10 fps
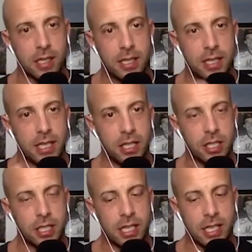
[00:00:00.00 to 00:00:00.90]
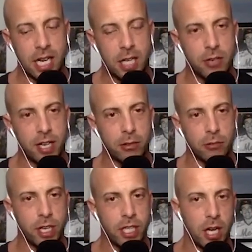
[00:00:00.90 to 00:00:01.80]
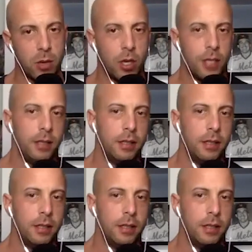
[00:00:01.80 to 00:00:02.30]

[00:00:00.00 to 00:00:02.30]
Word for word: didn't he just get a contract with Redcon One?